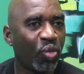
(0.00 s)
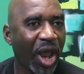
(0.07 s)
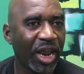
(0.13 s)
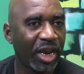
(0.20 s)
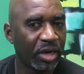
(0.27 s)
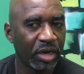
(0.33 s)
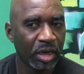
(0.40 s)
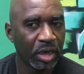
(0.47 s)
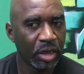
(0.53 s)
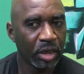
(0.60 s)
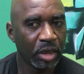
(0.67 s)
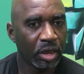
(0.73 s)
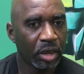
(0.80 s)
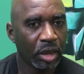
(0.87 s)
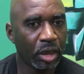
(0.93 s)
been right
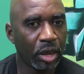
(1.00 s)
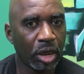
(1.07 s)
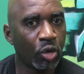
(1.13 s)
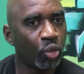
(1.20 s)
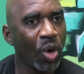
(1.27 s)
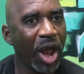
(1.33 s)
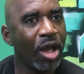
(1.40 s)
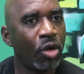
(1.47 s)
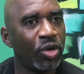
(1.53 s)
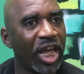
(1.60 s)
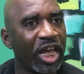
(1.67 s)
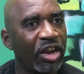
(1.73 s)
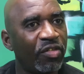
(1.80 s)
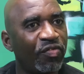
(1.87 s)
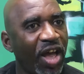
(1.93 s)

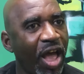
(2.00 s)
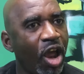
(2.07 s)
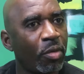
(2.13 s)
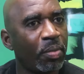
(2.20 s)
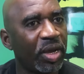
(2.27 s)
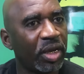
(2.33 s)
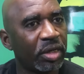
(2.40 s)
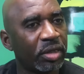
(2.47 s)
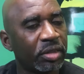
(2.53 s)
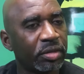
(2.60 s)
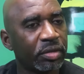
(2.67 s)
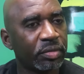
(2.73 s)
around and, that environment.